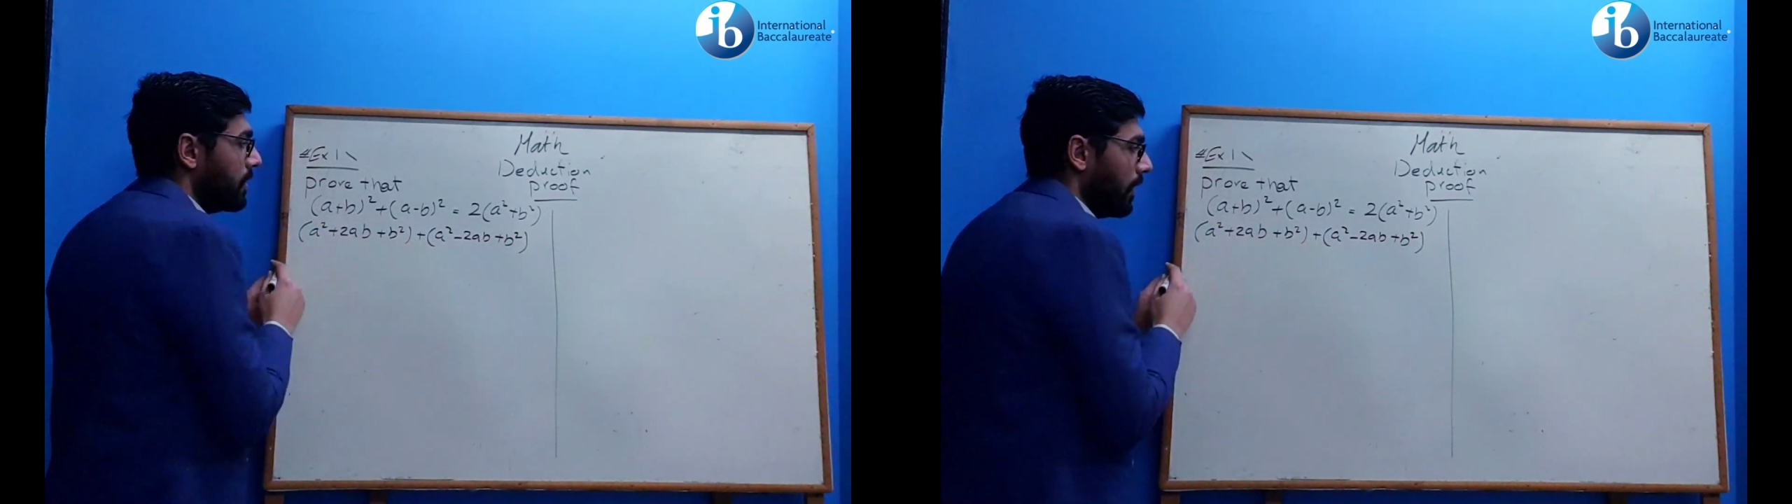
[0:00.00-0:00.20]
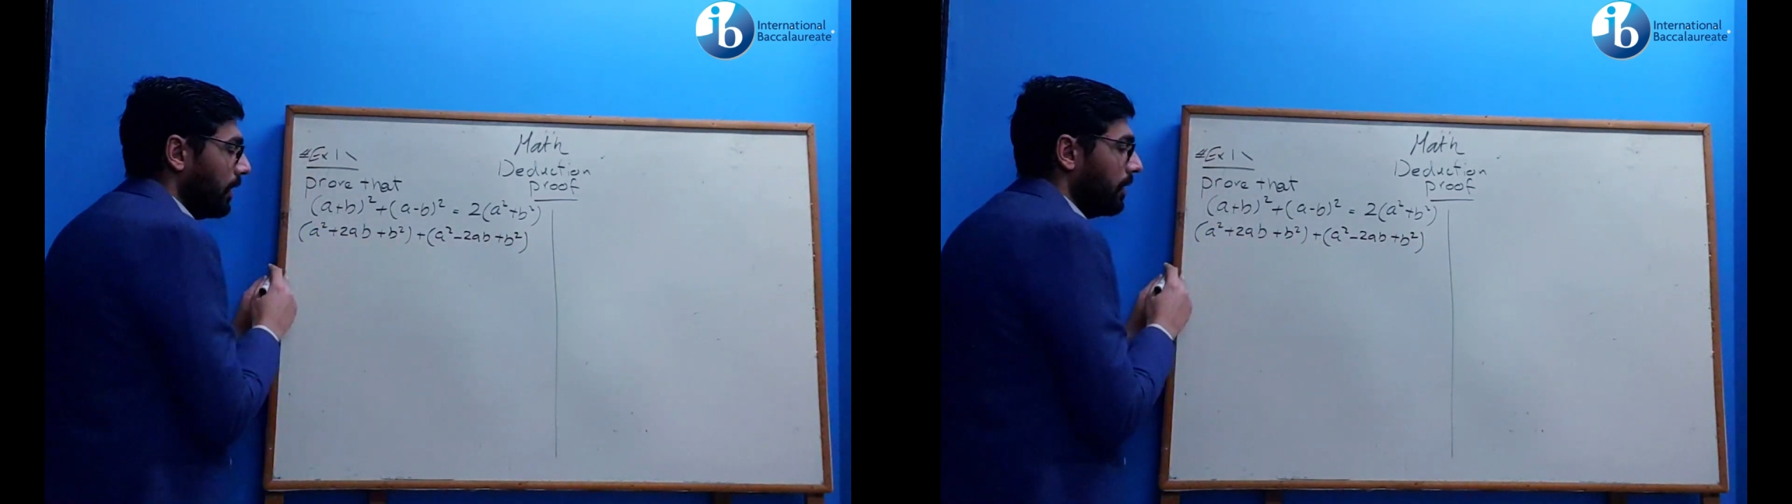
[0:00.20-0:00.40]

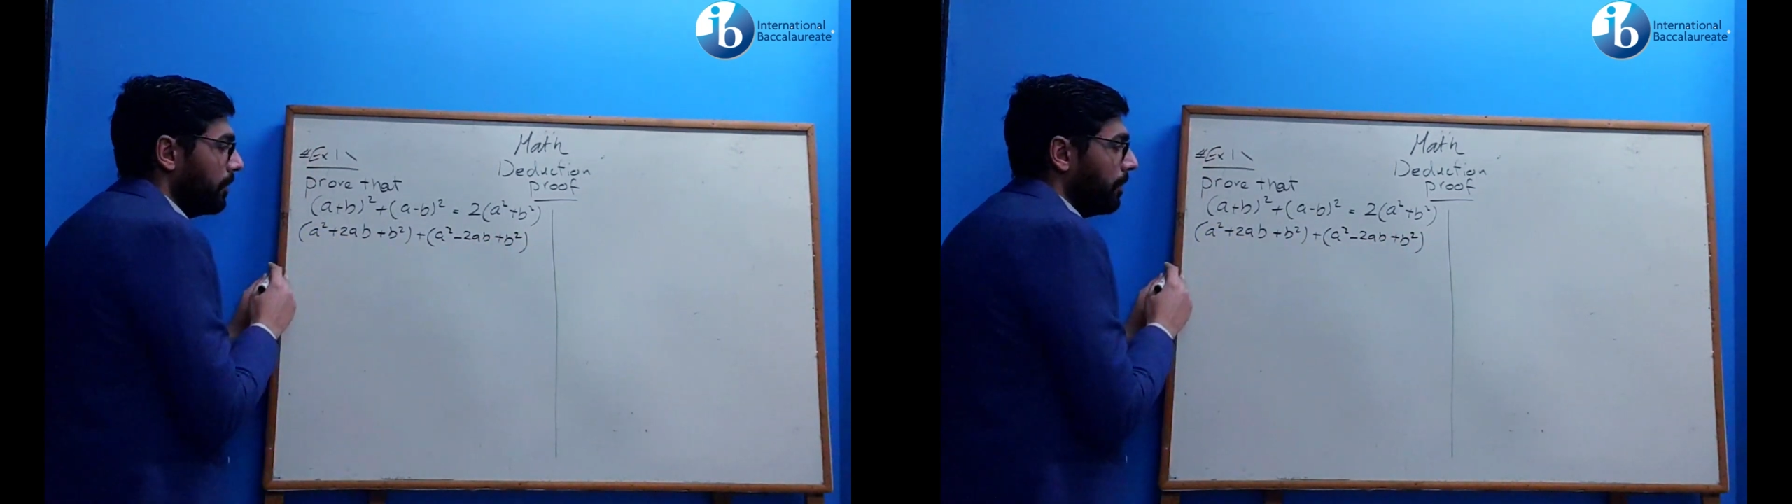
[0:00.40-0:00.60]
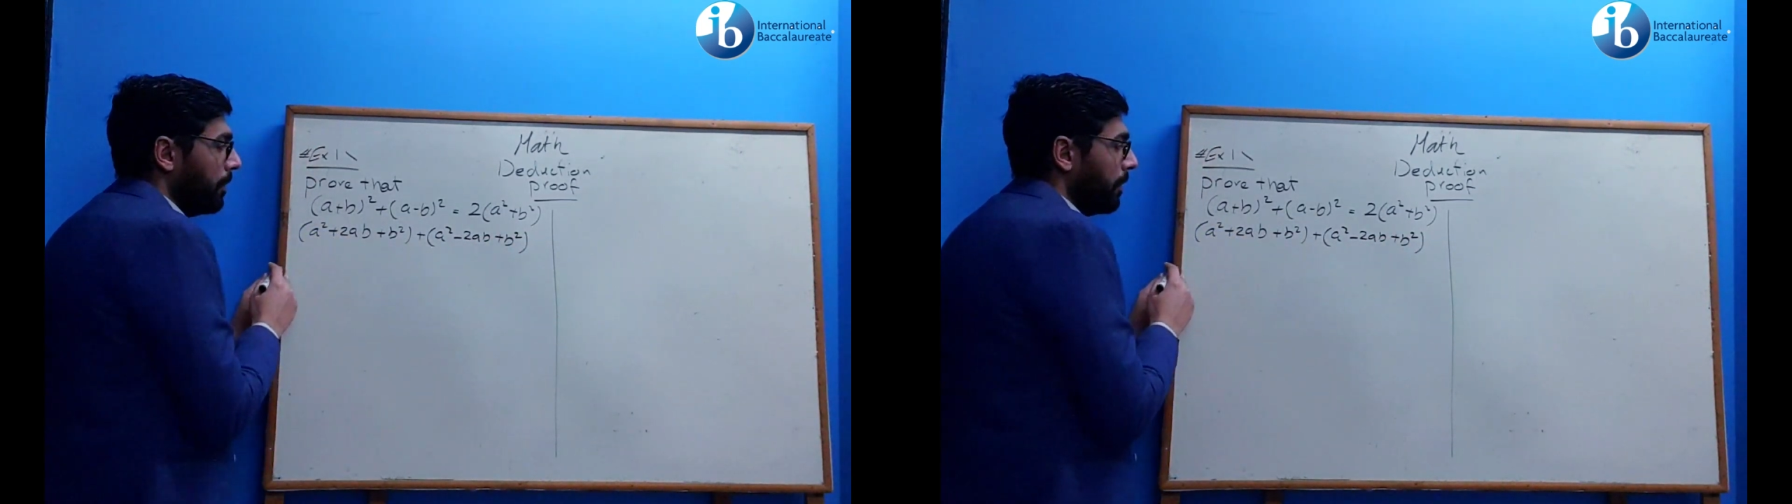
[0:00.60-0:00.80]
side.
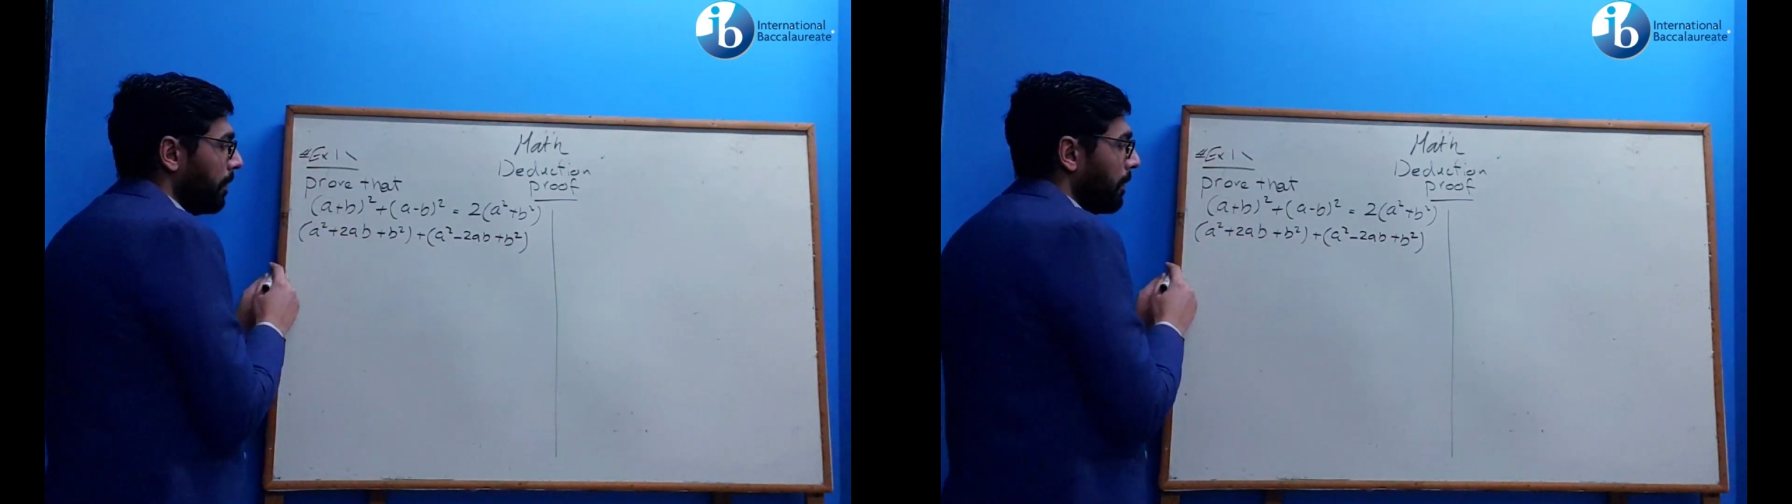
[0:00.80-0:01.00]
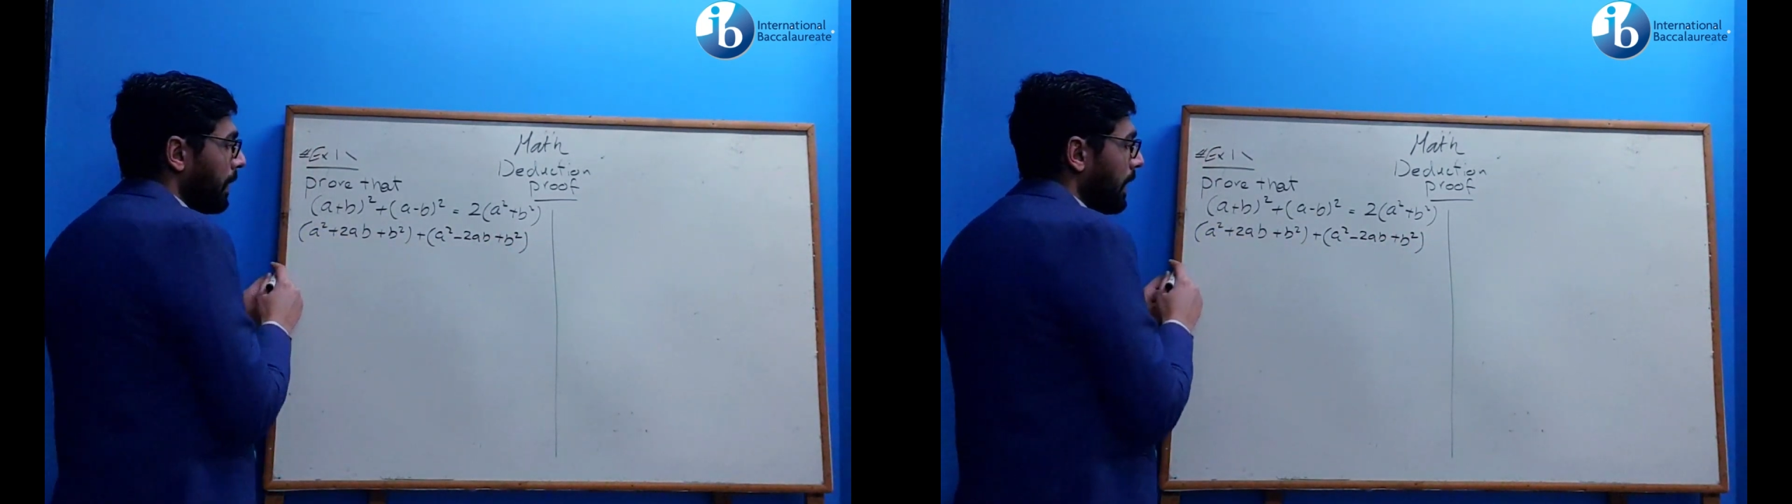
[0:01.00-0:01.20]

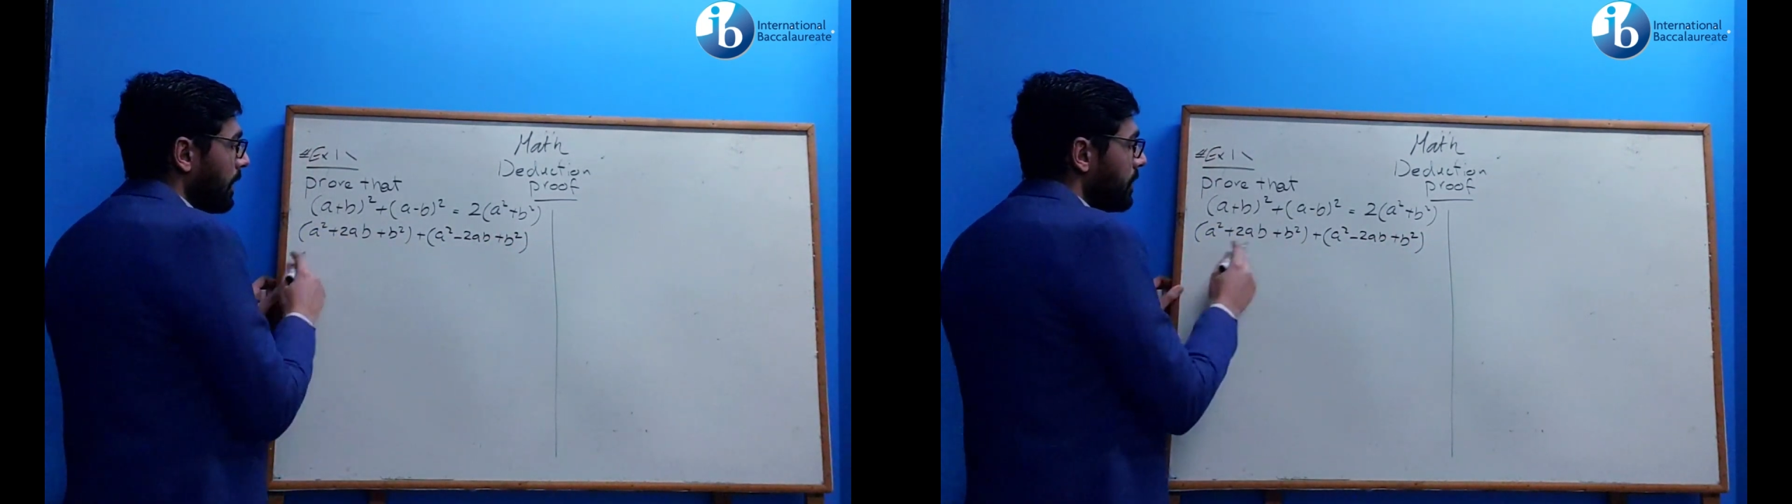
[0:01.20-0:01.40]
Let's